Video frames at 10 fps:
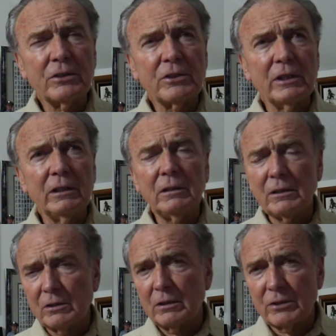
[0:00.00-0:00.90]
scene.
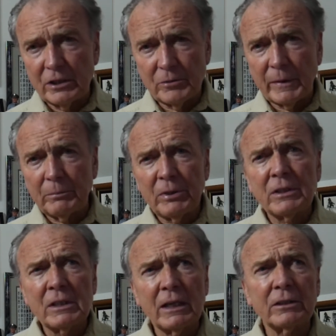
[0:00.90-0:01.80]
The scene's been
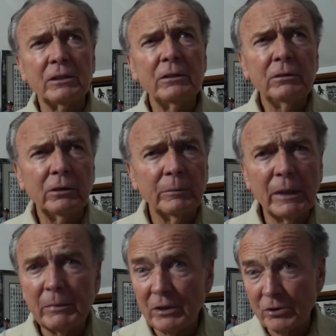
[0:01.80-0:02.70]
protected, or
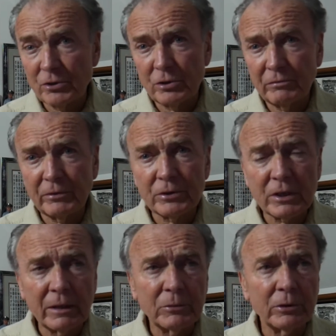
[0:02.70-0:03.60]
maybe this is your first
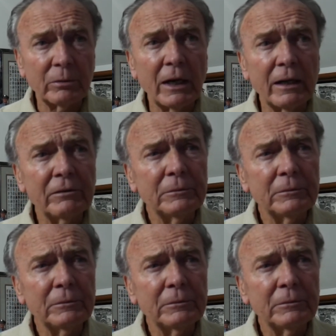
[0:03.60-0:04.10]
time to arrive.